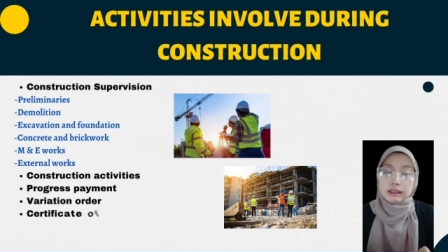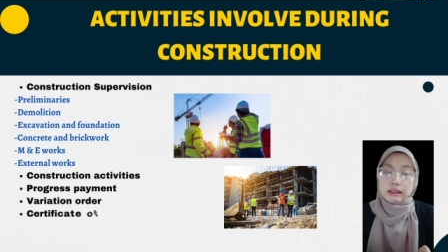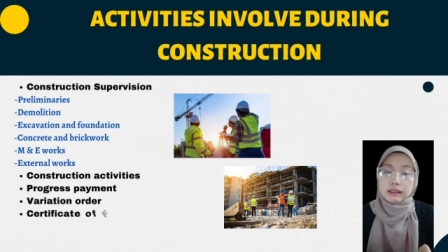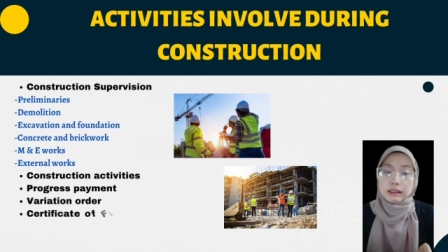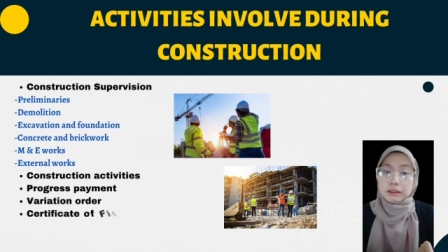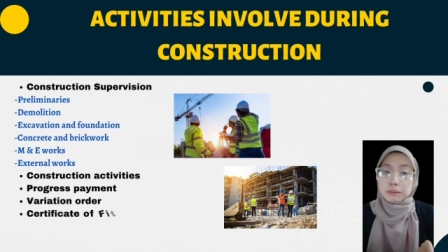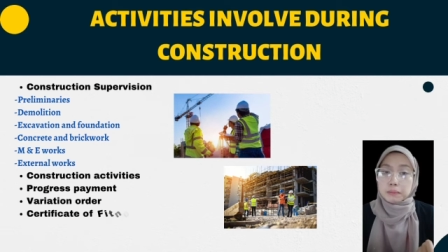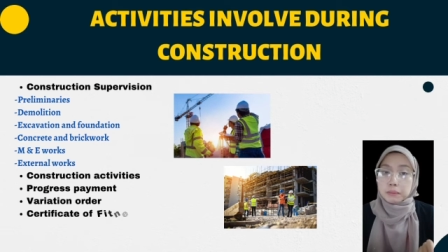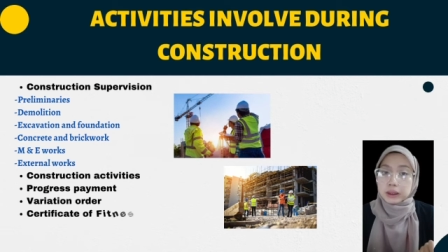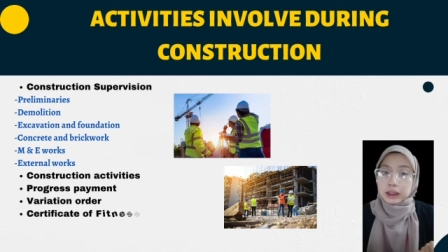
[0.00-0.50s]

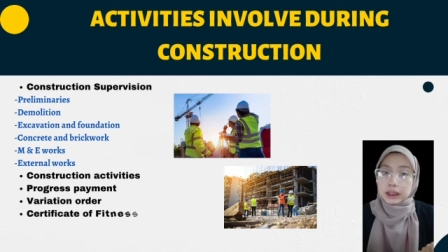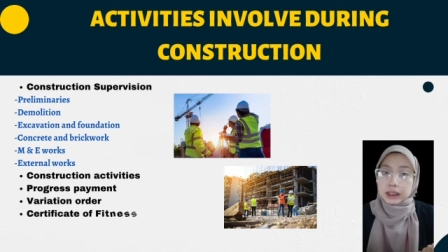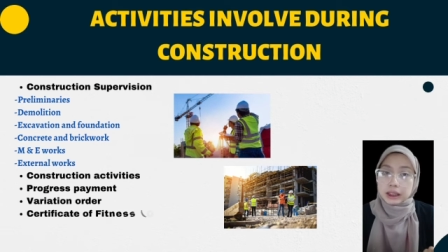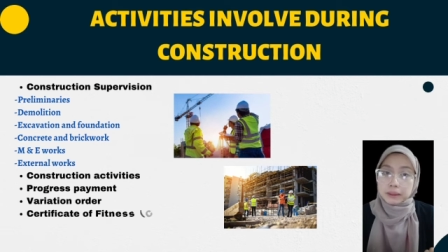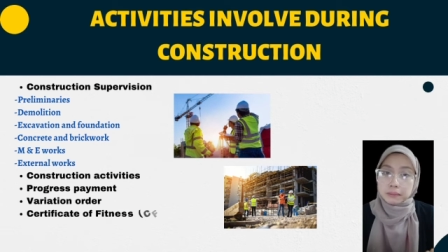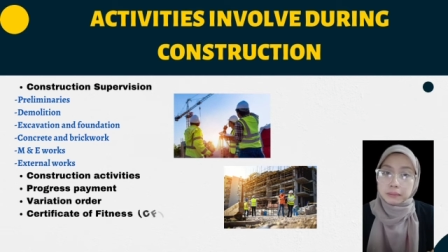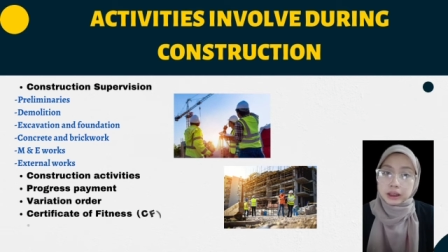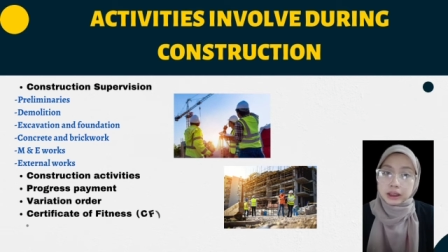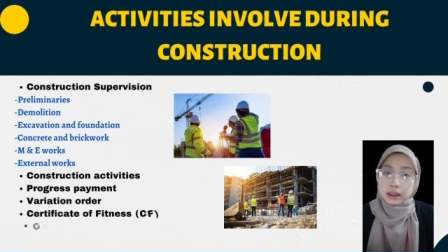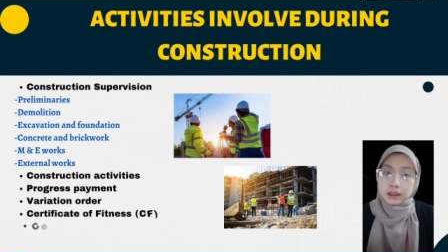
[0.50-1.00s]
the
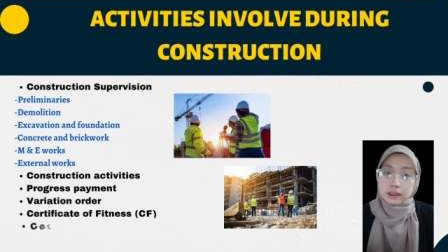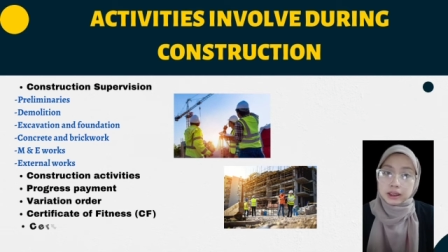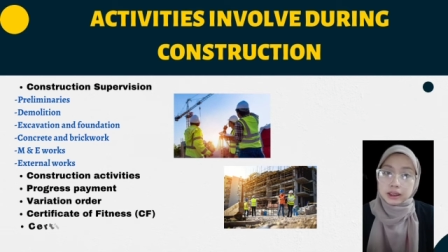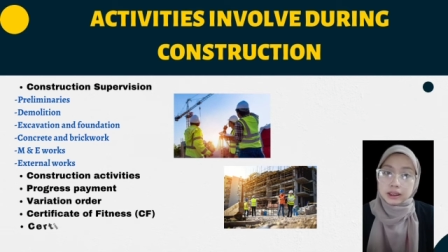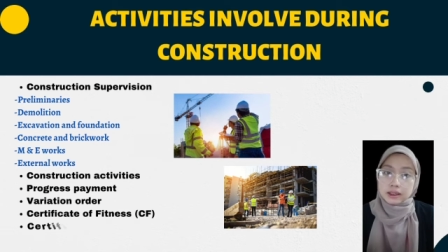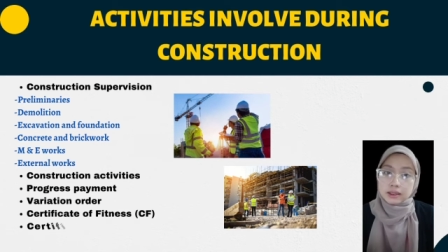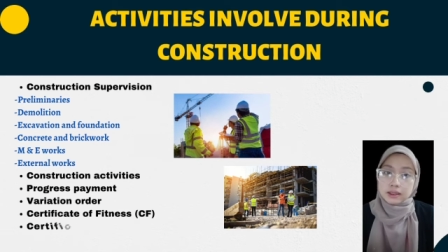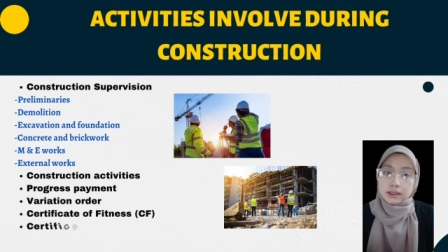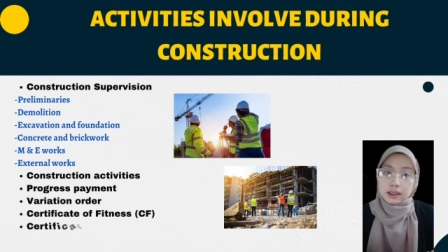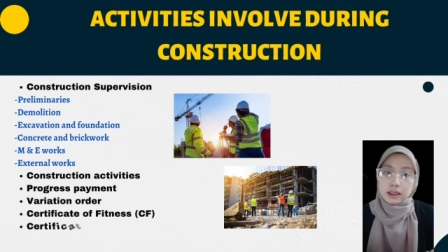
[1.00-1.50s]

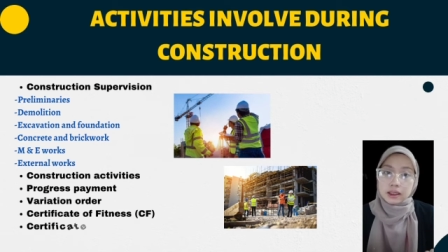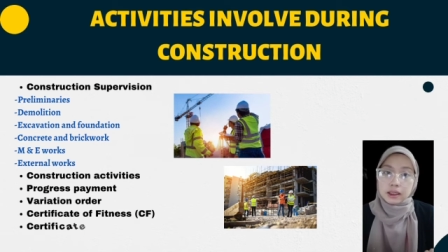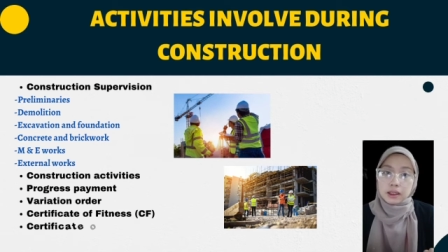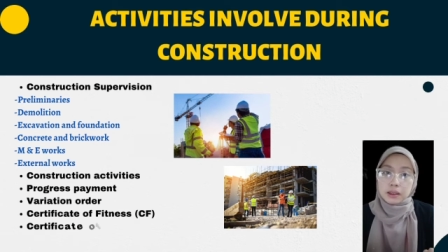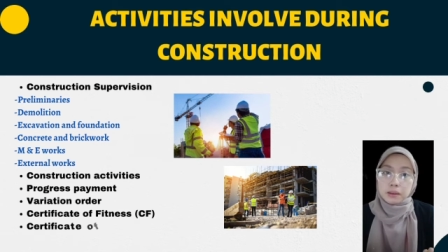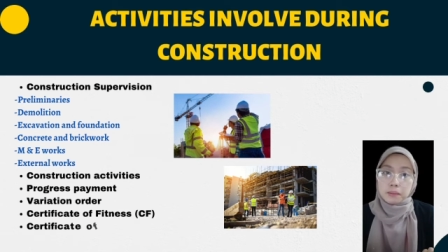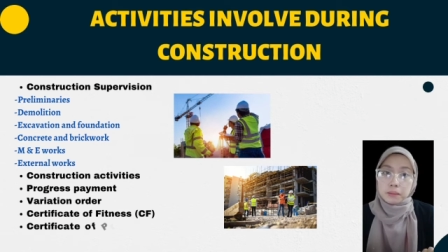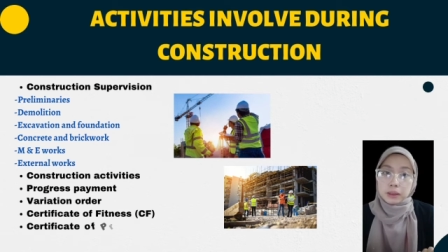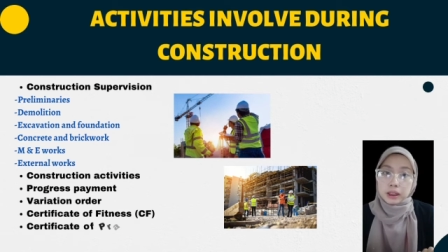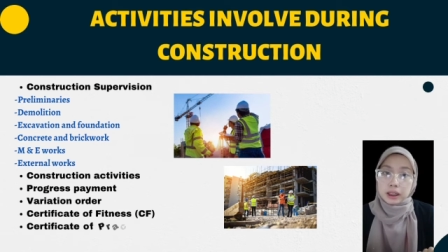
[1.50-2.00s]
preliminaries,
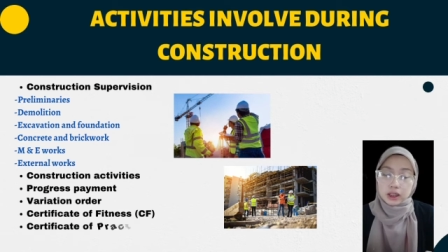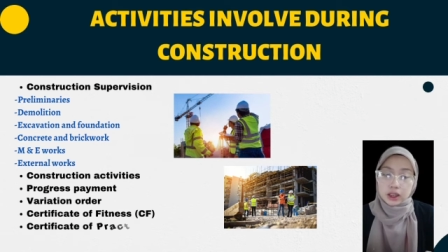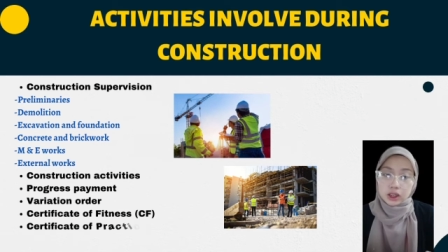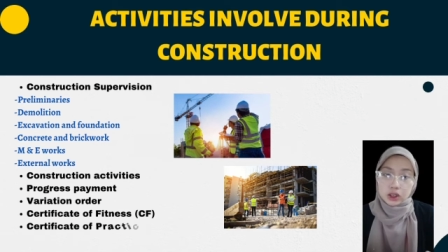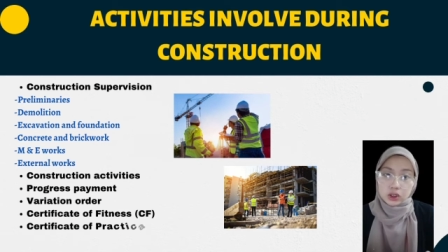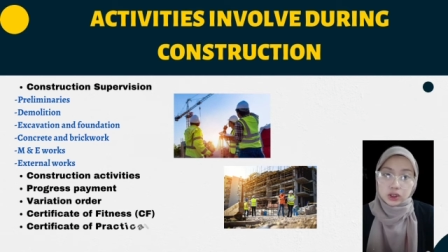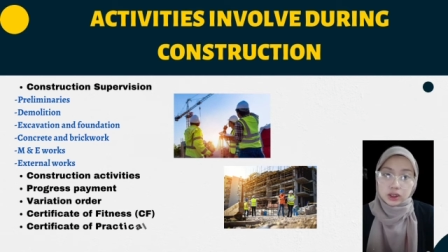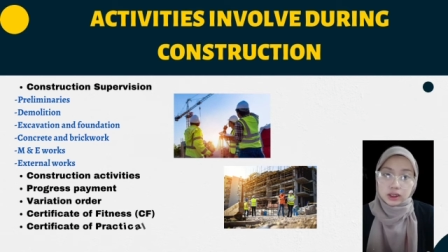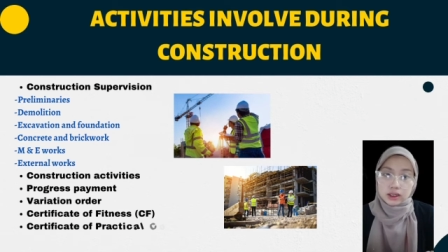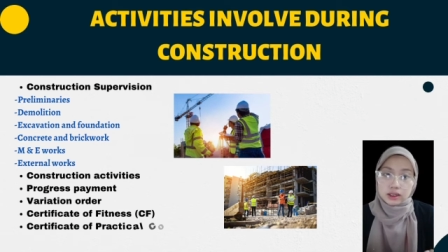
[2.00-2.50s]

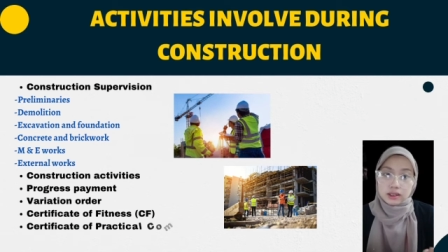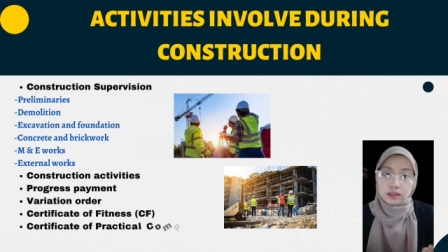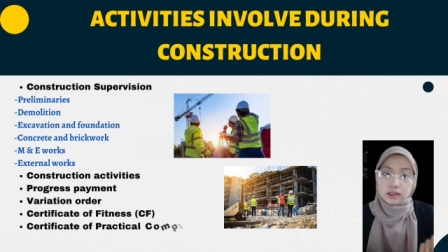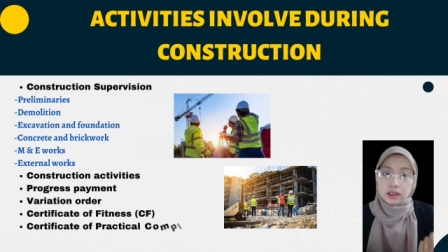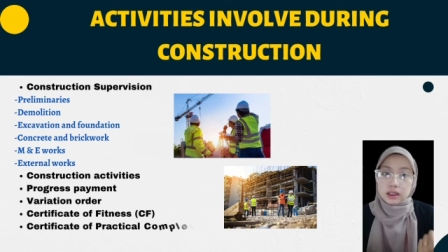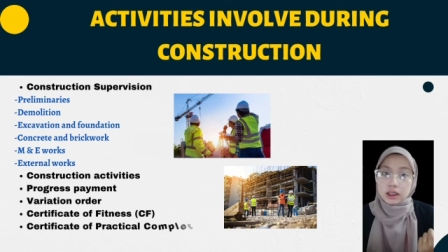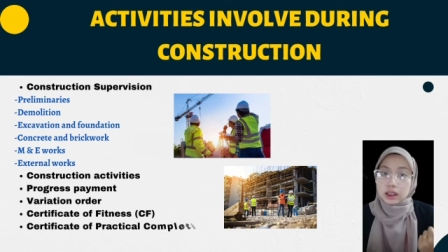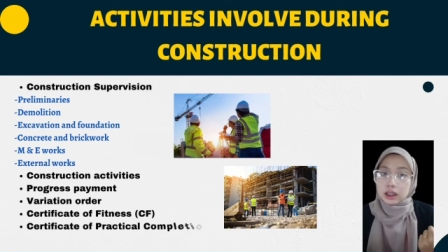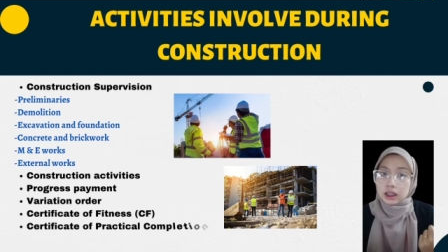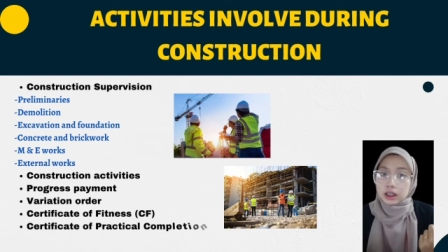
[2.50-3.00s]
finishes,
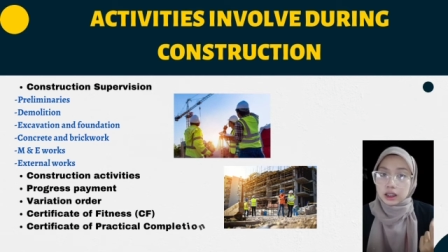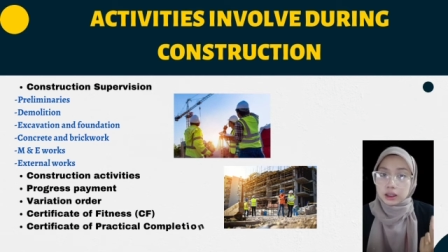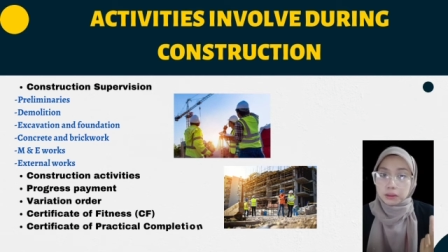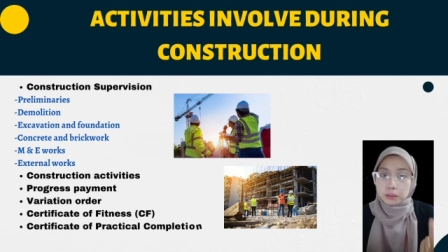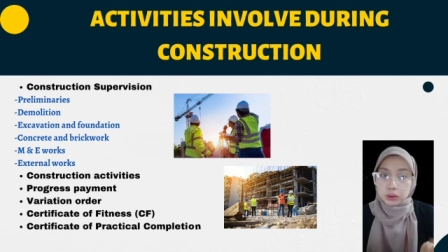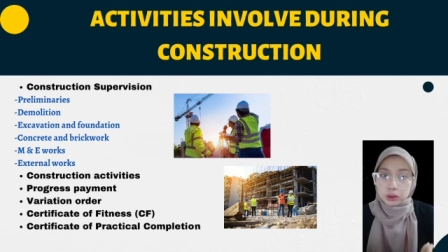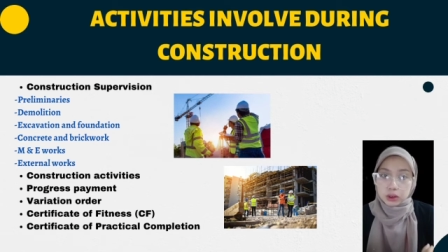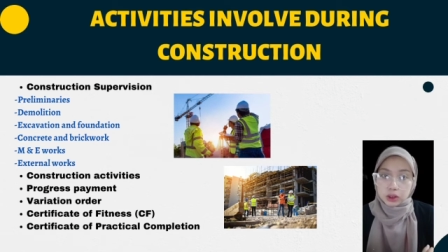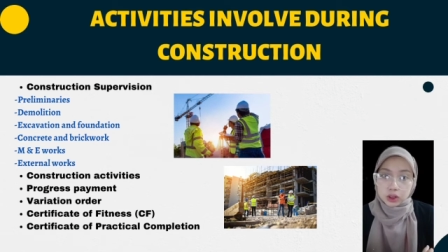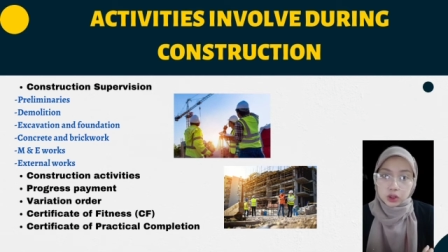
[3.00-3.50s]

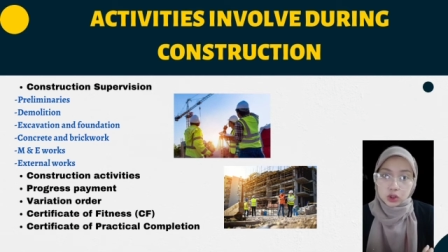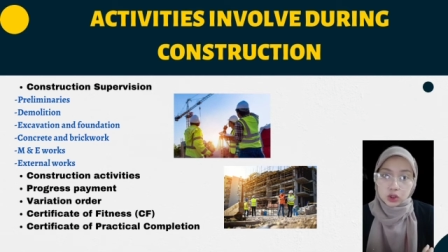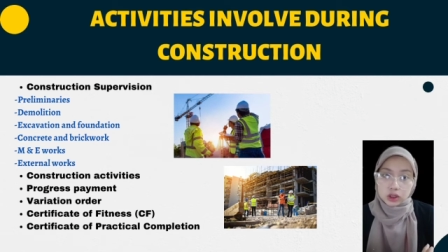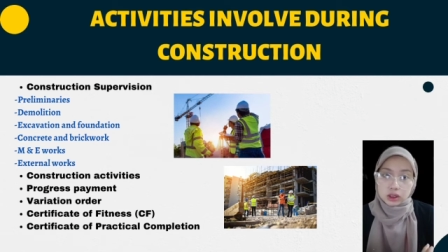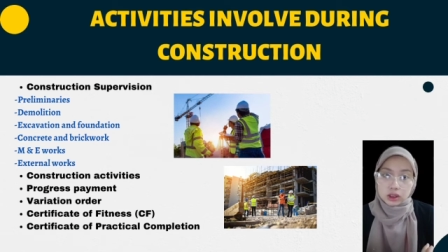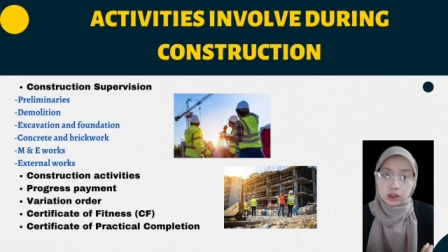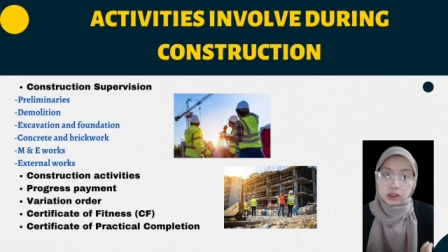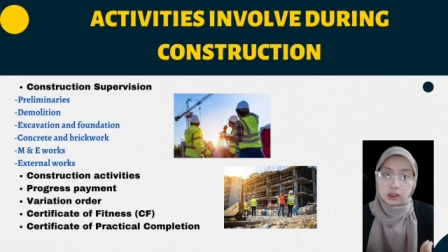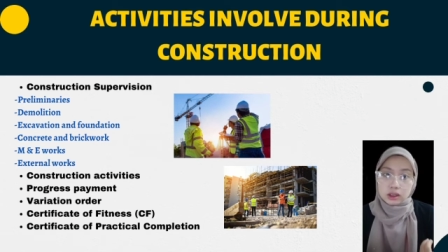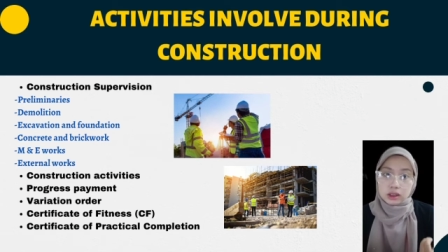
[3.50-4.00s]

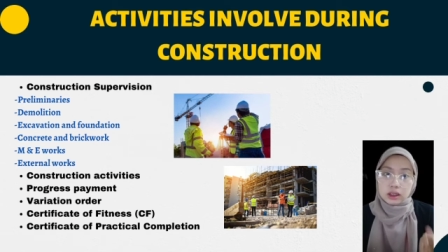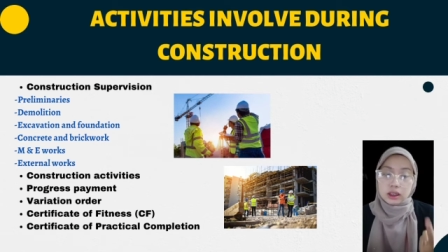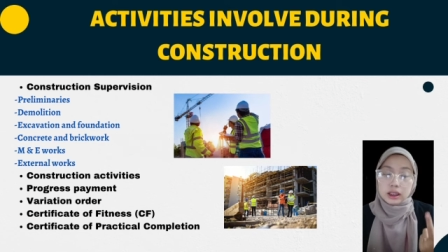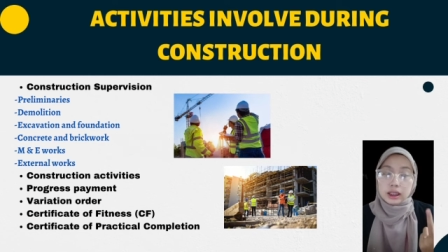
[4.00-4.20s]
demolition,